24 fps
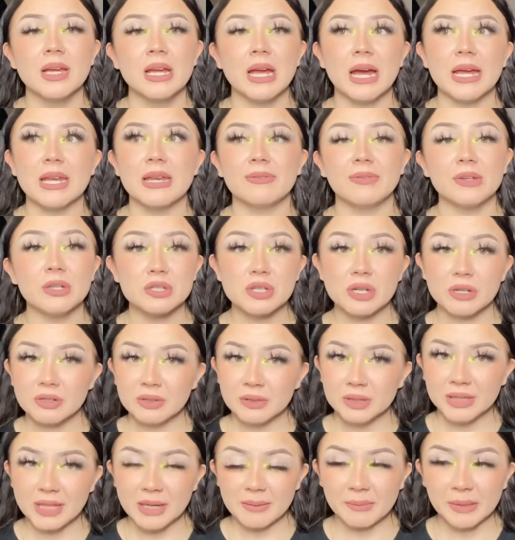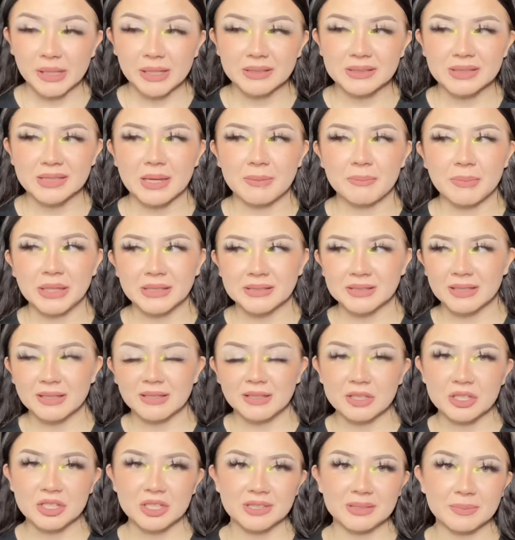And if you don't know what that means, that
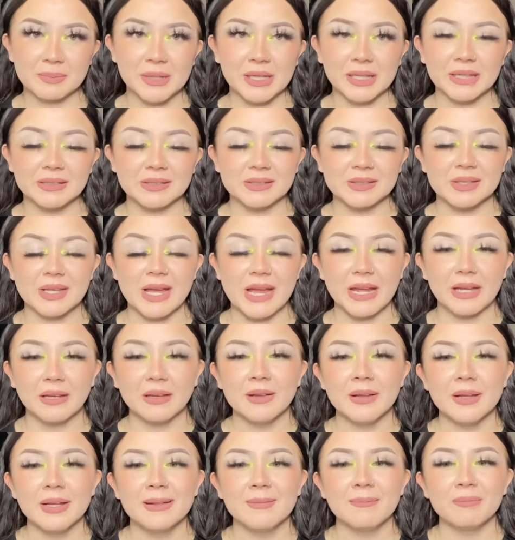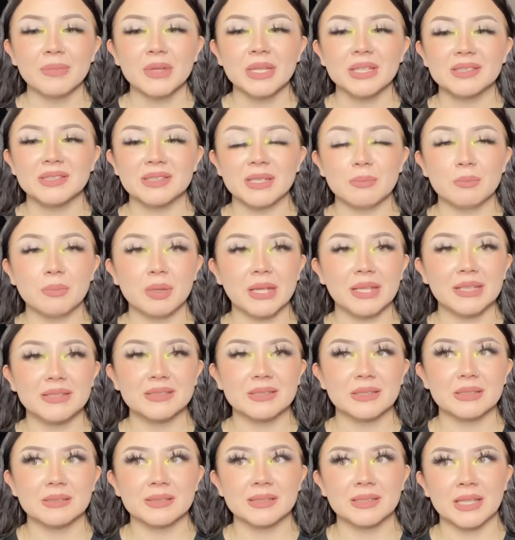basically just means like some
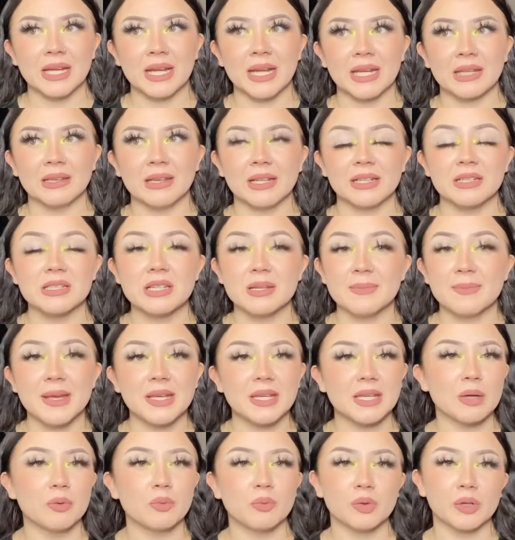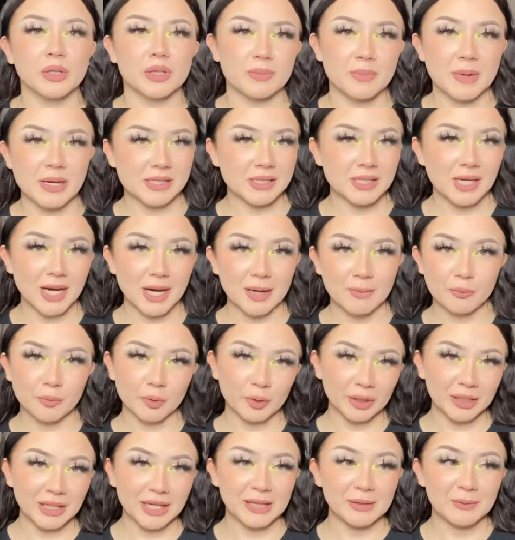places say, like, to make it worth my time
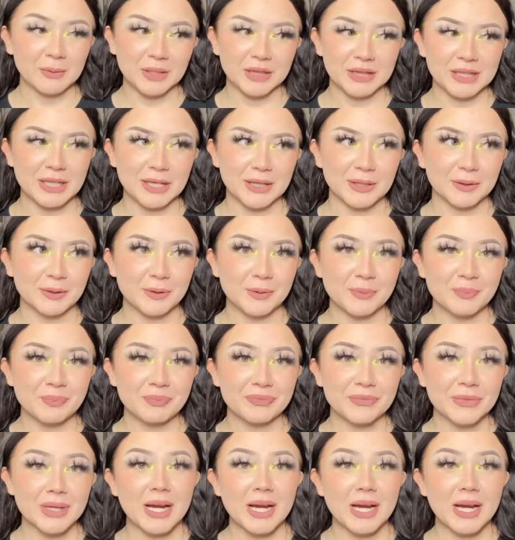working with you,